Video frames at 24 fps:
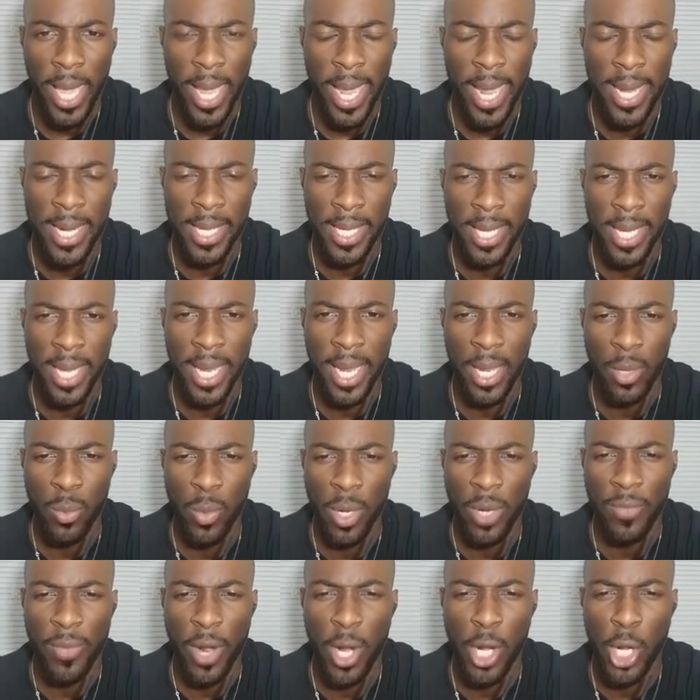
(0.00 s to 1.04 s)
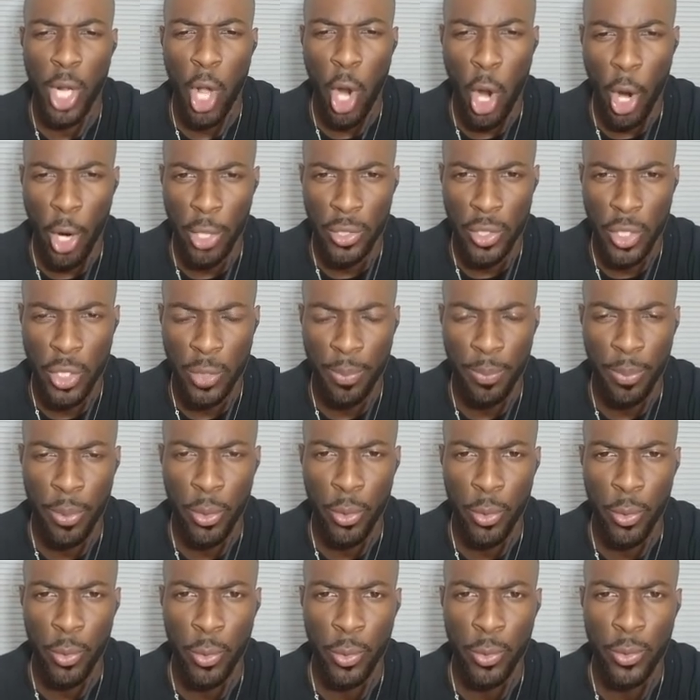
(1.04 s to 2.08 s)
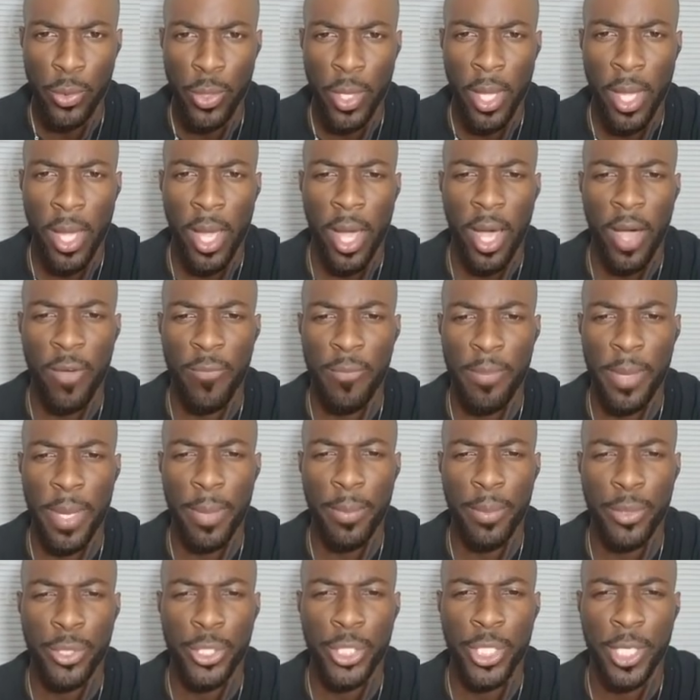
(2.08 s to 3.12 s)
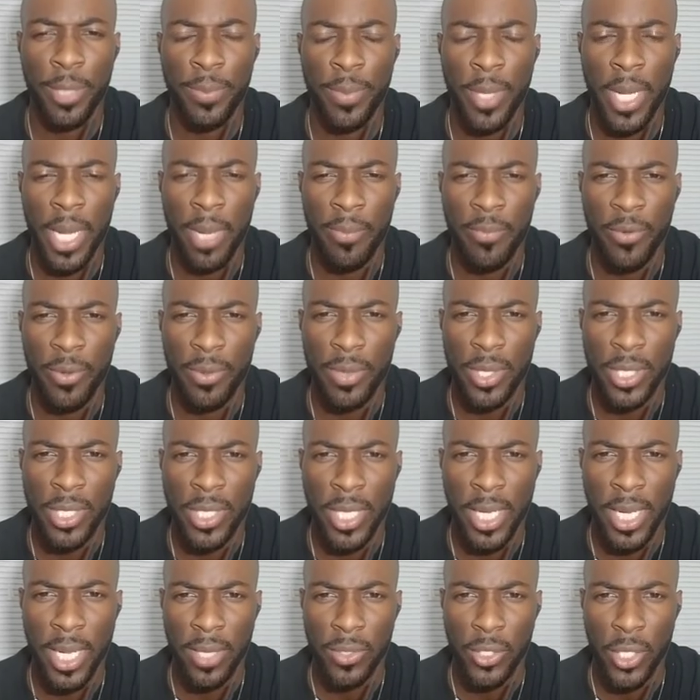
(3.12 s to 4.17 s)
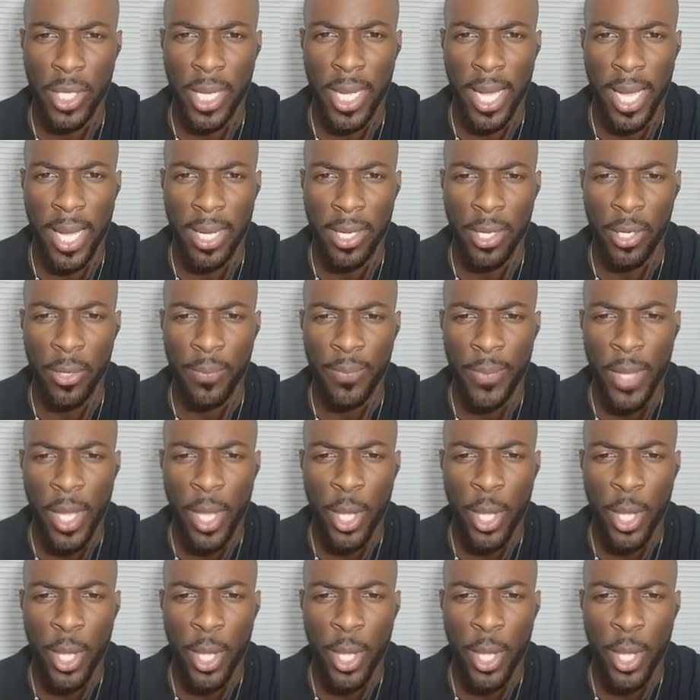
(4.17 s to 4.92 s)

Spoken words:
And again, one of our largest pools of membership come from the city of Chicago.